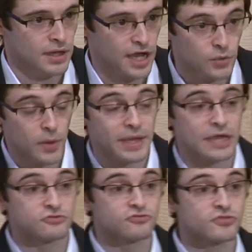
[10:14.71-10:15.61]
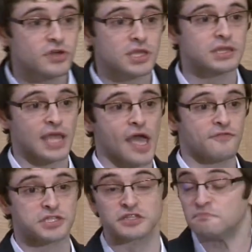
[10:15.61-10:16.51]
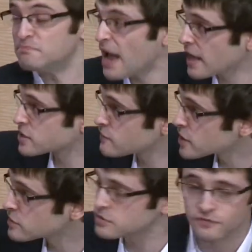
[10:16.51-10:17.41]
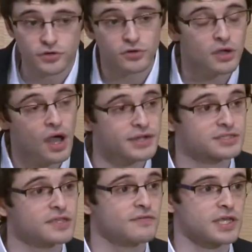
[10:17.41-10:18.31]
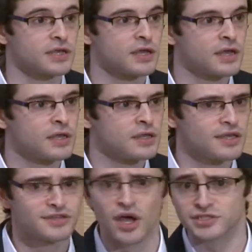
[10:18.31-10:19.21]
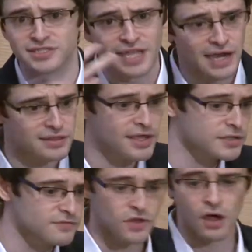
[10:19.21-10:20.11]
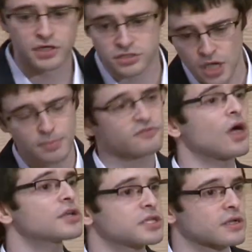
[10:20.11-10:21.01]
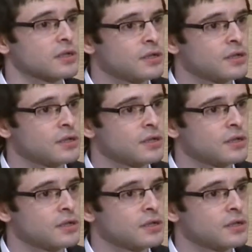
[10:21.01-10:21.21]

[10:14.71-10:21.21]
And where we can really leverage this massive increase in vertical connectivity is not just stacking layers of logic on top of logic,